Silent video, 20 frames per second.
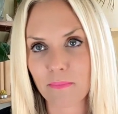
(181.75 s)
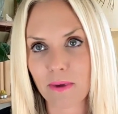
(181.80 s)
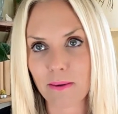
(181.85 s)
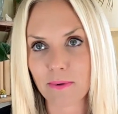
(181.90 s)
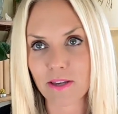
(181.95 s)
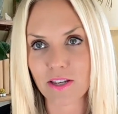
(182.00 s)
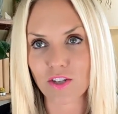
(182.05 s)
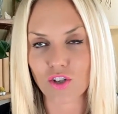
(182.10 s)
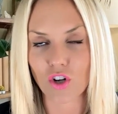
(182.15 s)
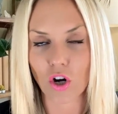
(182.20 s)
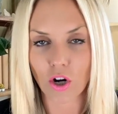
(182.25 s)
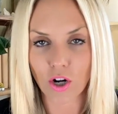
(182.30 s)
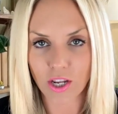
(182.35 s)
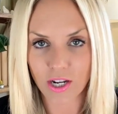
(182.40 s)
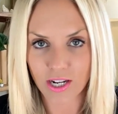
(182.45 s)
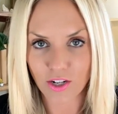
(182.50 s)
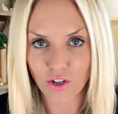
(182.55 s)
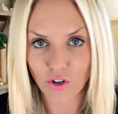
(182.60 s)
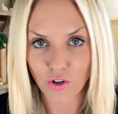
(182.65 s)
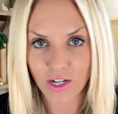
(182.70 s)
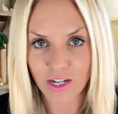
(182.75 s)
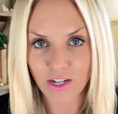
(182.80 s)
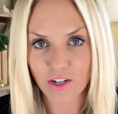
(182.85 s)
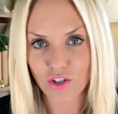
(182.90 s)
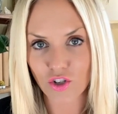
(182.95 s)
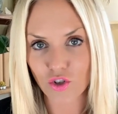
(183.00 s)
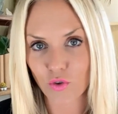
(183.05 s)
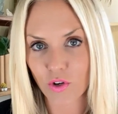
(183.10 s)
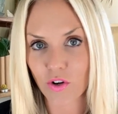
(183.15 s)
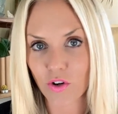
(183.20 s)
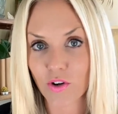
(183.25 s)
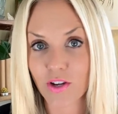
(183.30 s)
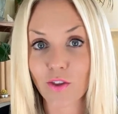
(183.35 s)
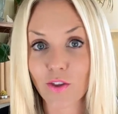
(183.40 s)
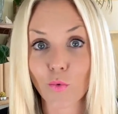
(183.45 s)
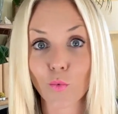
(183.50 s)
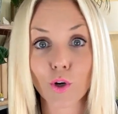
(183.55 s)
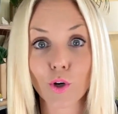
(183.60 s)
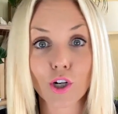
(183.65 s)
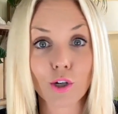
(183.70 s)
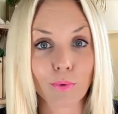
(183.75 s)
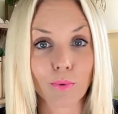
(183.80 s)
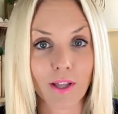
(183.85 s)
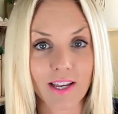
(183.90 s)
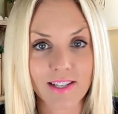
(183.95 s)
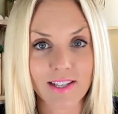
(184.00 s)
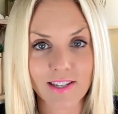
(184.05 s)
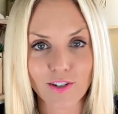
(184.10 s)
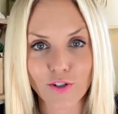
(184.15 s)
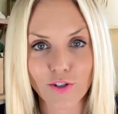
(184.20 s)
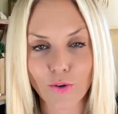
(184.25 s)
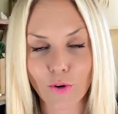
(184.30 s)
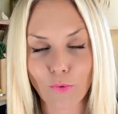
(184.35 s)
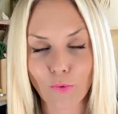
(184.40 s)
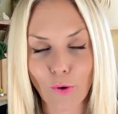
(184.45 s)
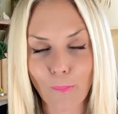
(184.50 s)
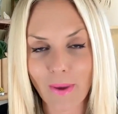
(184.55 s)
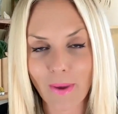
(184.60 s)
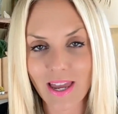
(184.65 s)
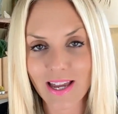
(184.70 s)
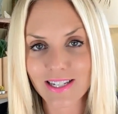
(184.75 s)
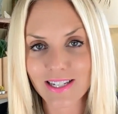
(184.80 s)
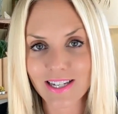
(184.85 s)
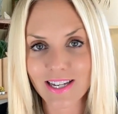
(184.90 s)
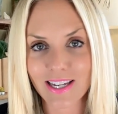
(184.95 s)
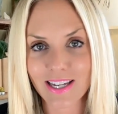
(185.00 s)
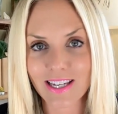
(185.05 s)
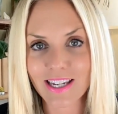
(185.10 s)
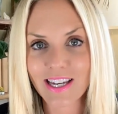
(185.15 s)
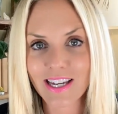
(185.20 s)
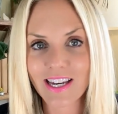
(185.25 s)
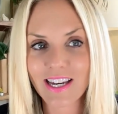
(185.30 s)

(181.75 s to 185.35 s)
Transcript: maybe started in your industry or in the workplace into a romantic